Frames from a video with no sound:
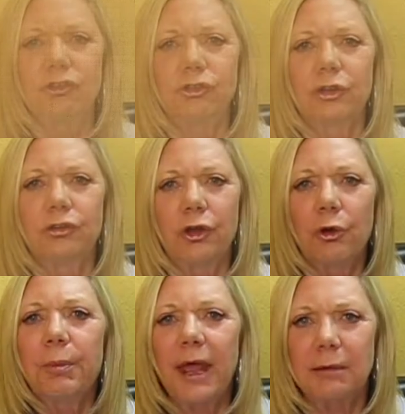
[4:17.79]
took
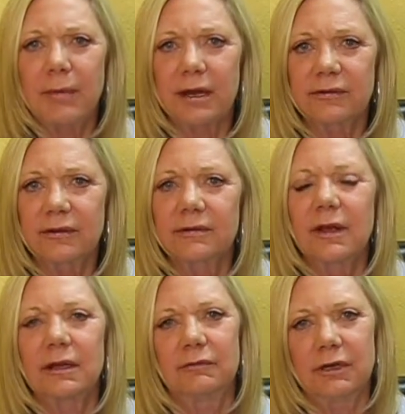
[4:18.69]
no pain medicines,
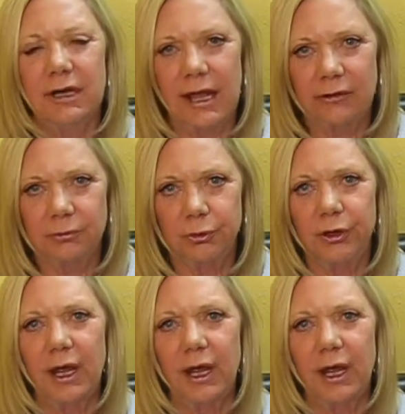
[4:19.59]
not even an aspirin.